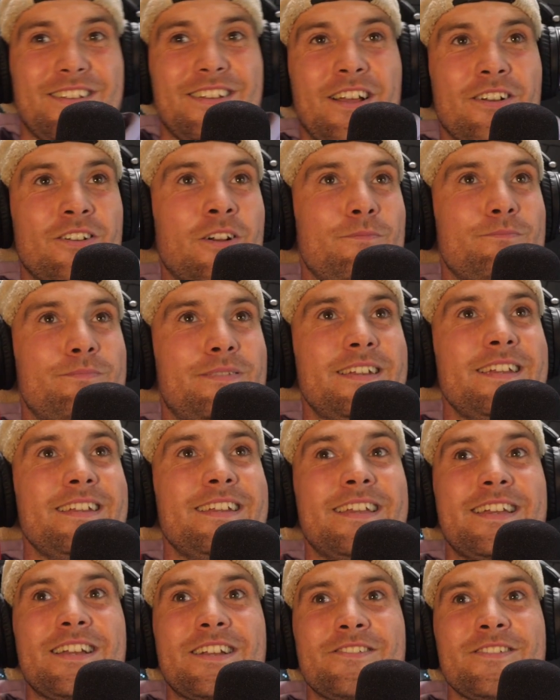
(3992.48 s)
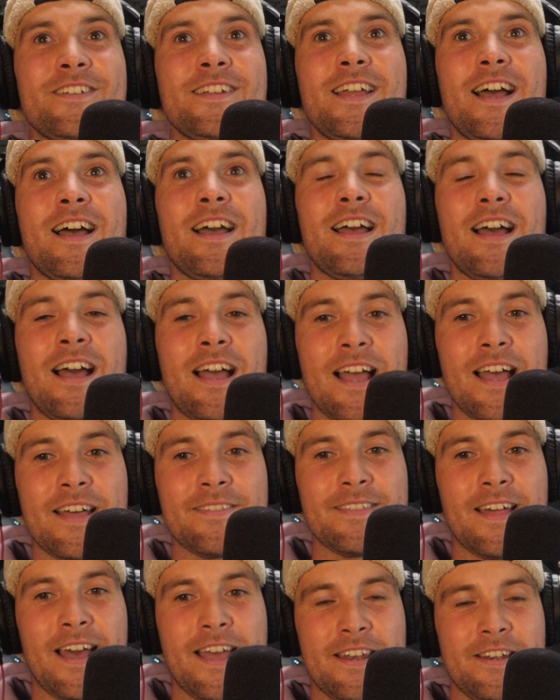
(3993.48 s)
I completely agree. I
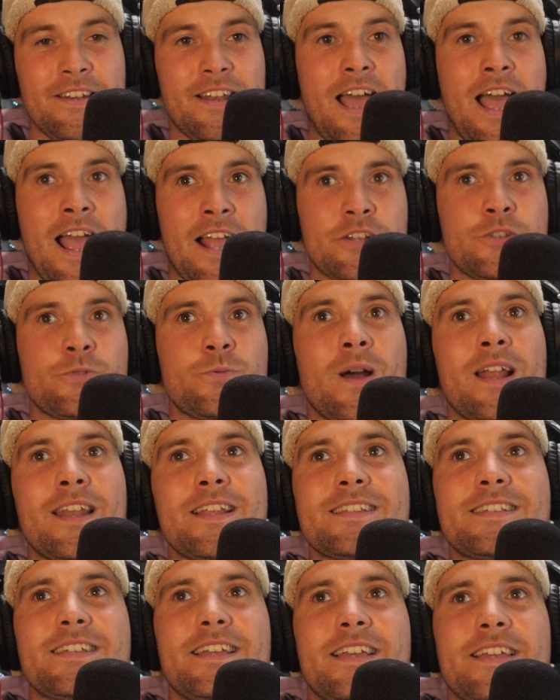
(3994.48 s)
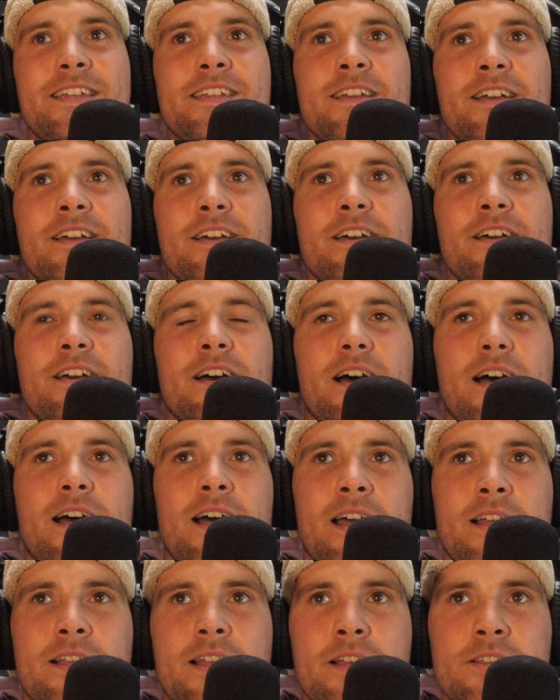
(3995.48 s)
had that in actuality.
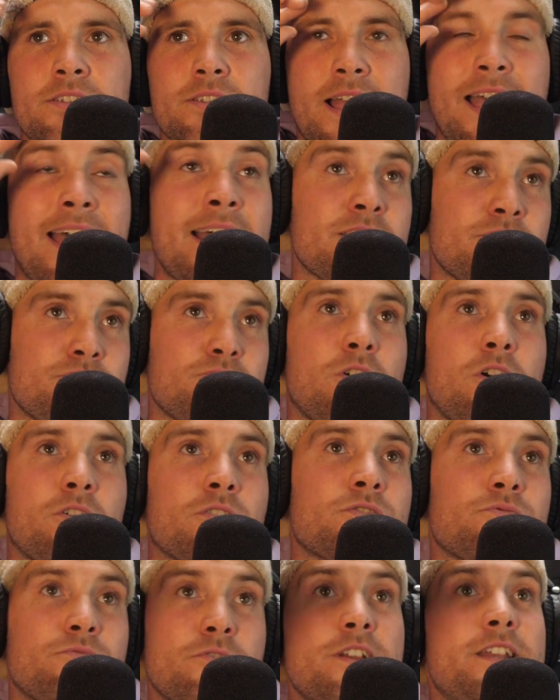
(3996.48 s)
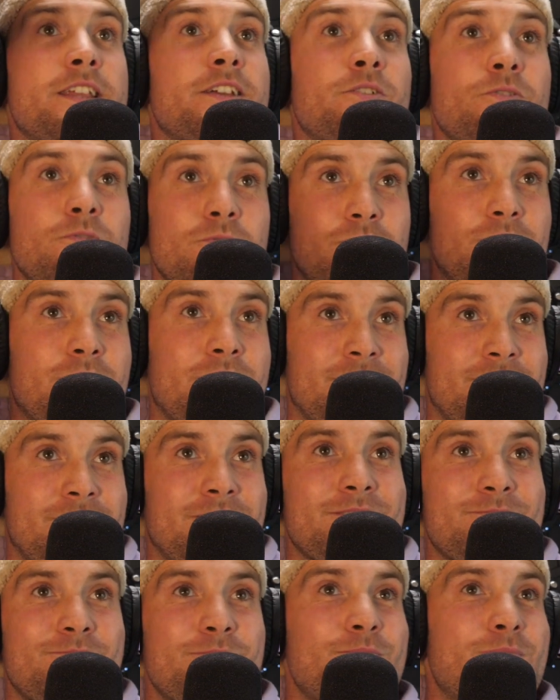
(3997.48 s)
Ayers Rock's really cool,
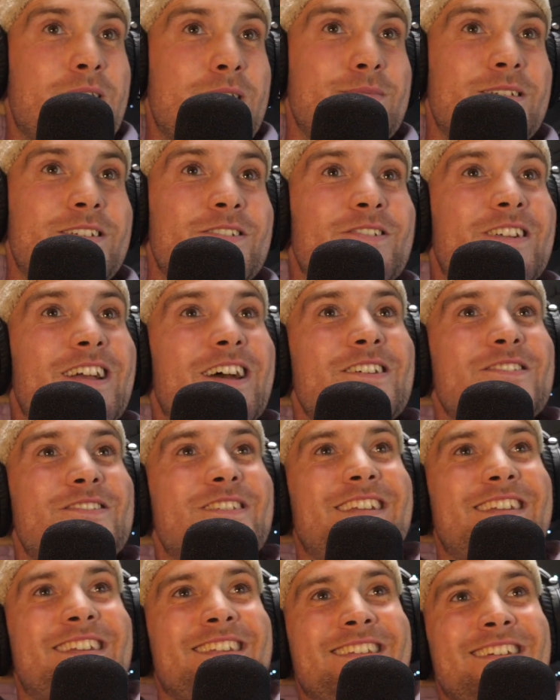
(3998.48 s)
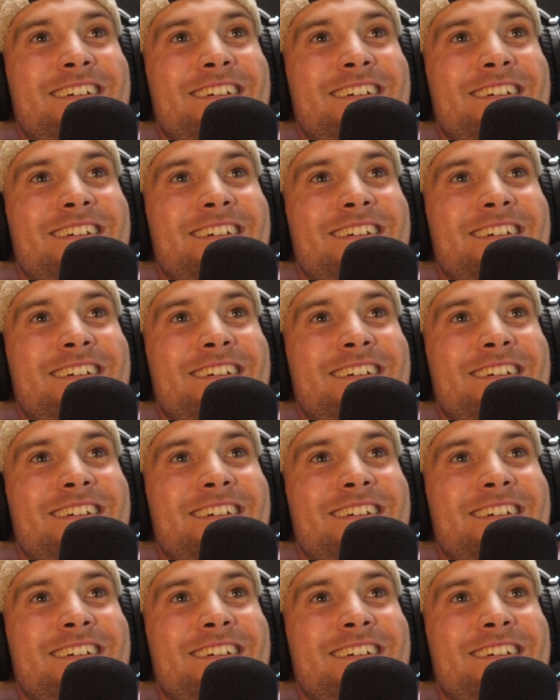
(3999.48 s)
and maybe you'll go in